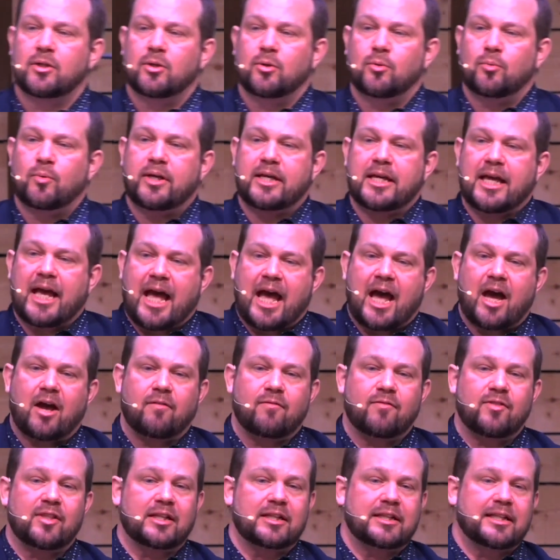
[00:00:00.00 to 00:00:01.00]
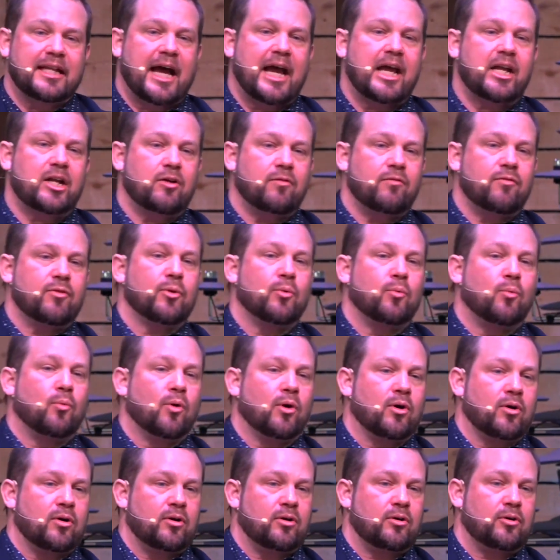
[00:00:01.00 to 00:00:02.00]
we have the light of the
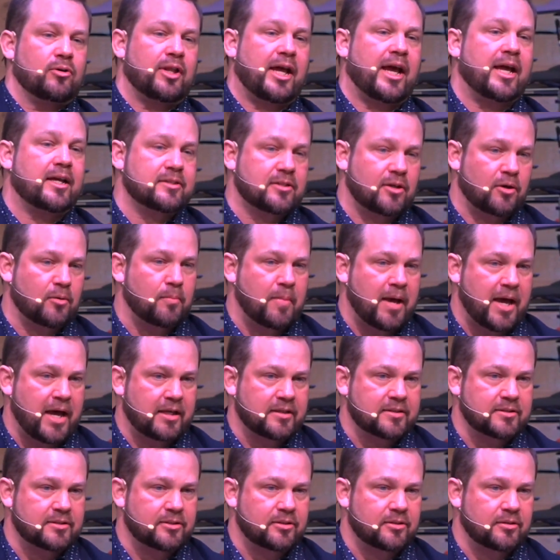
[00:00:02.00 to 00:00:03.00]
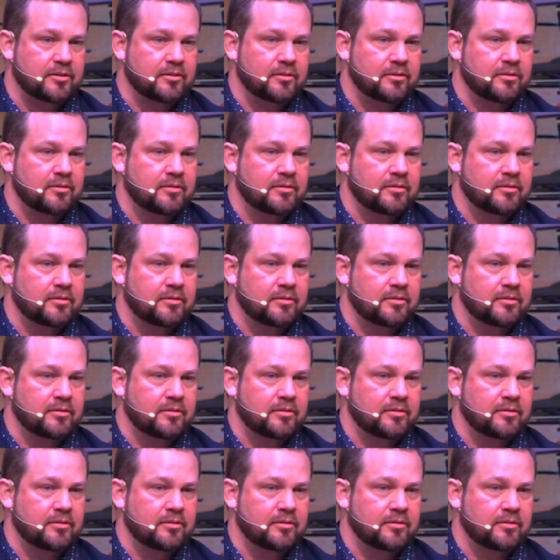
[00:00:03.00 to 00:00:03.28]
world as our master,